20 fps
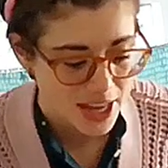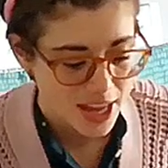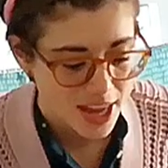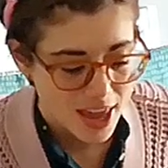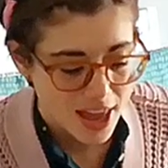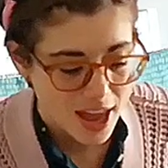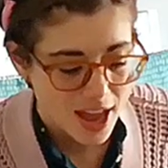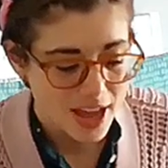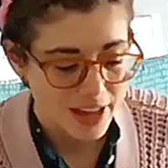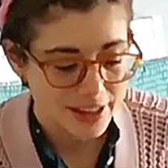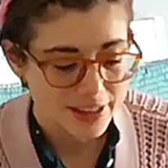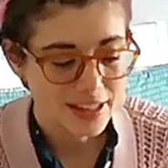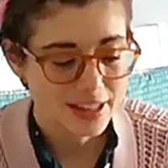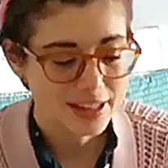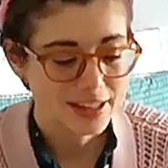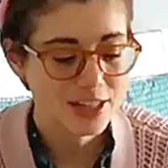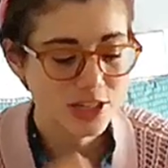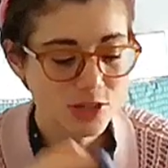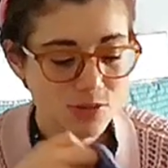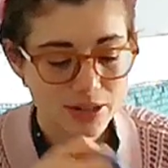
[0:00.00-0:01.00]
And then
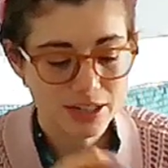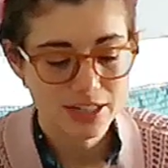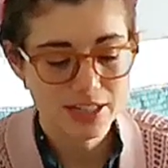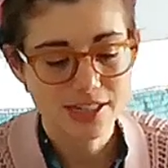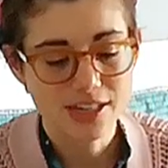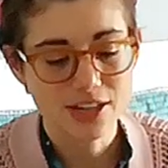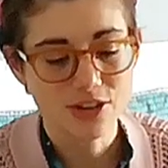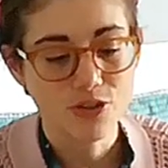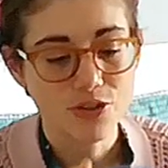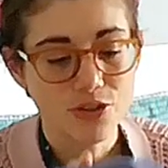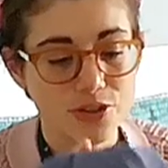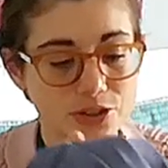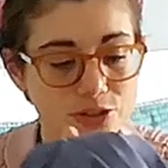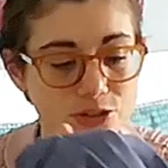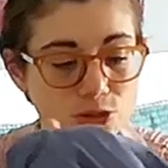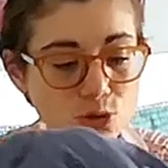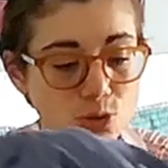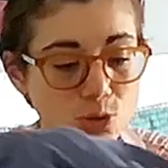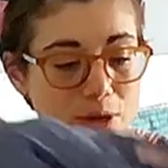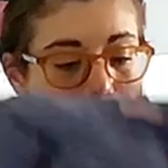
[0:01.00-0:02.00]
this one is another
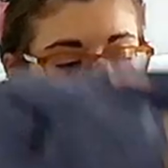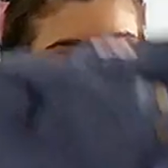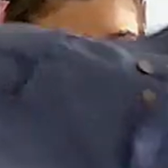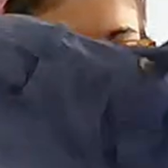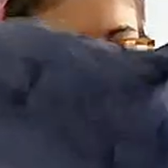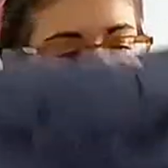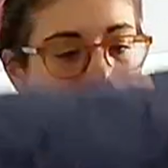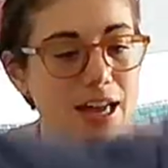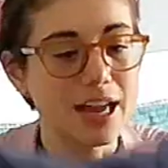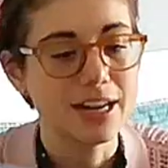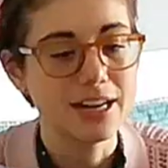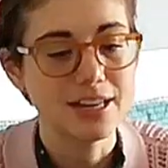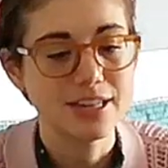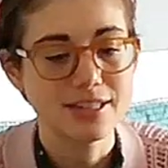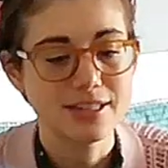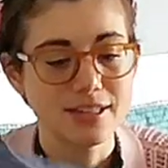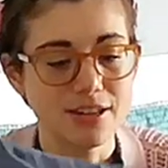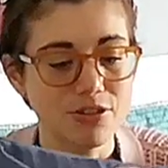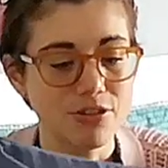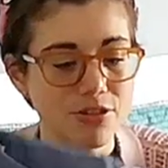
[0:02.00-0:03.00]
twill, and it's
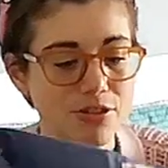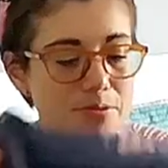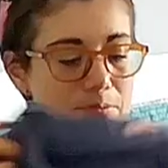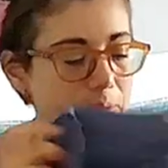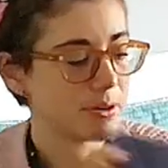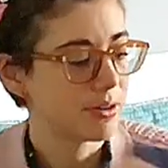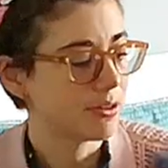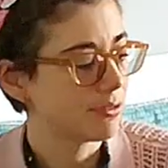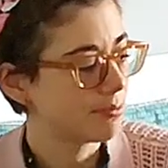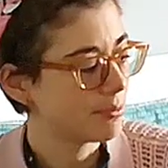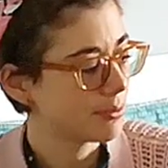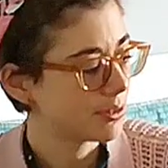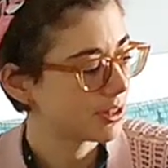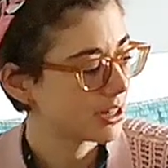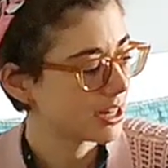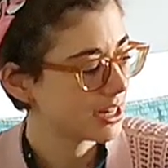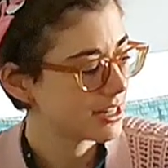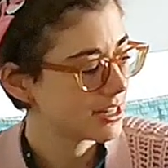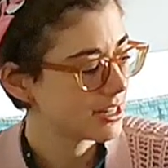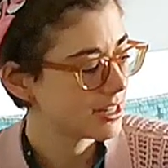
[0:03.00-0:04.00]
another pair of
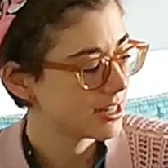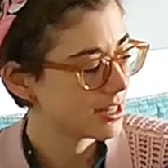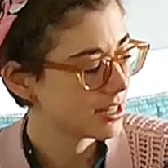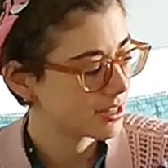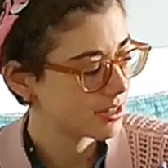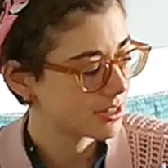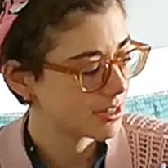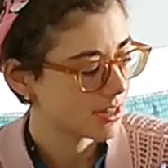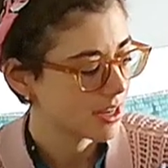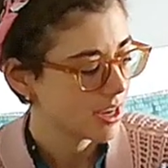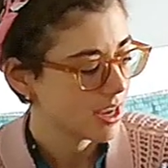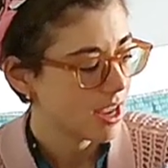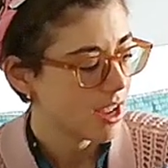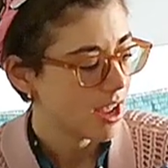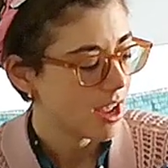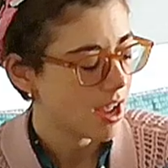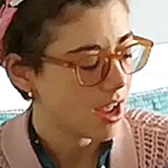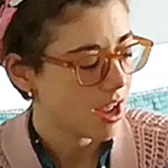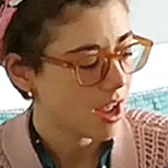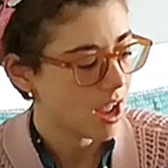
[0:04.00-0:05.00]
Morgan jeans.
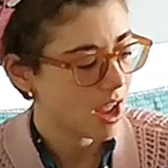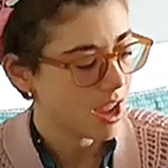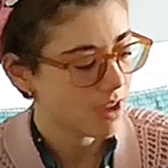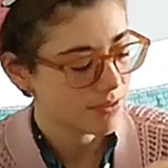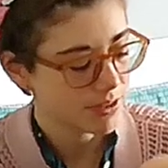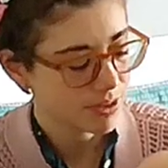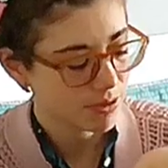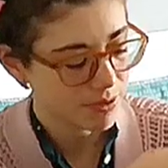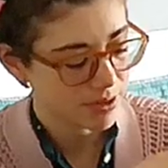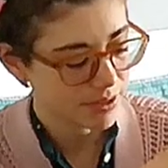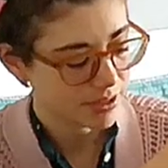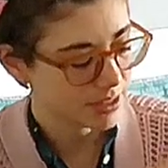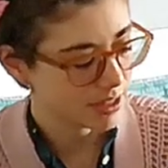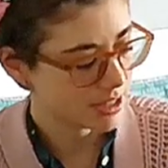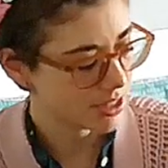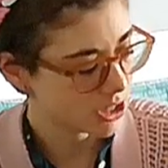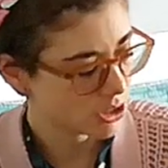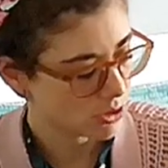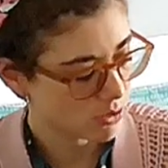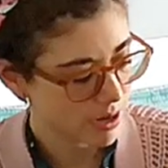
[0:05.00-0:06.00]
I've been wearing
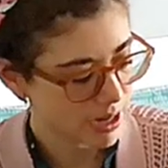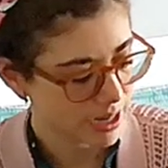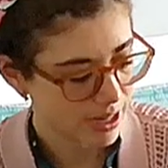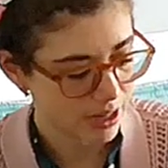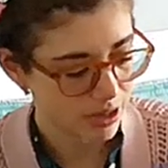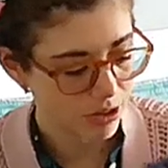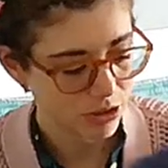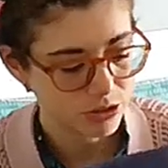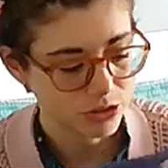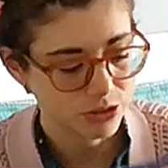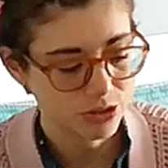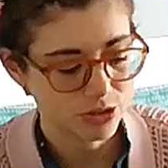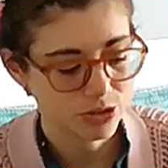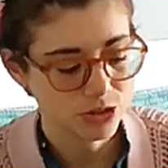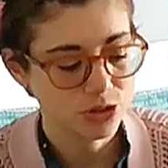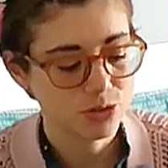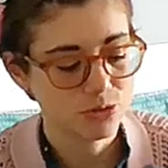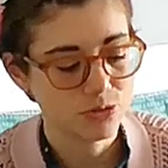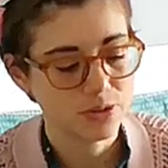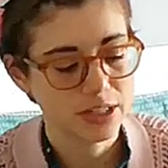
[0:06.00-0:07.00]
this quite a lot
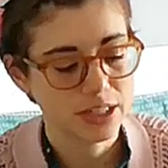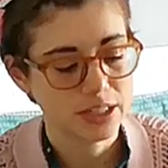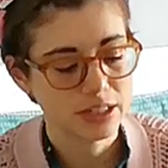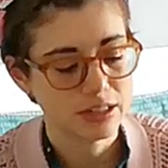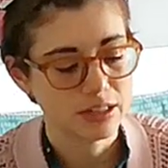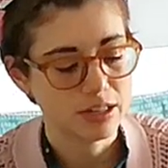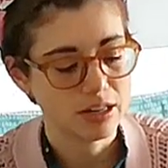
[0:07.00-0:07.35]
during